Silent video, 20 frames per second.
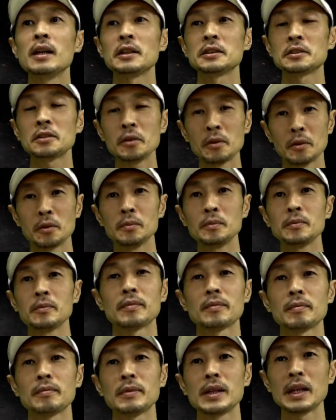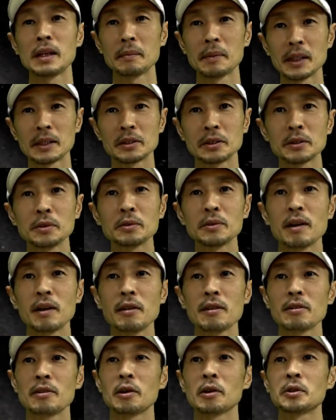So me and my
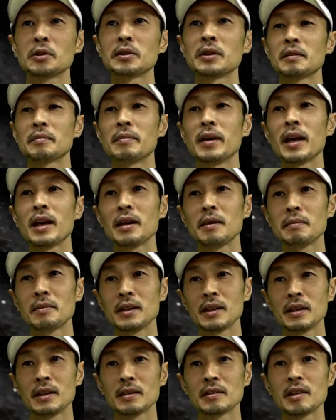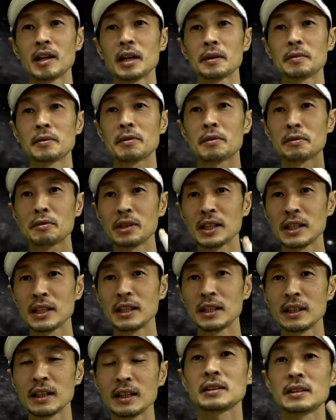student thought maybe type
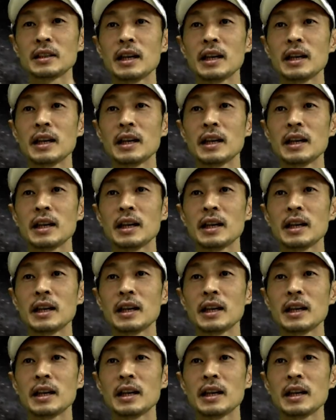3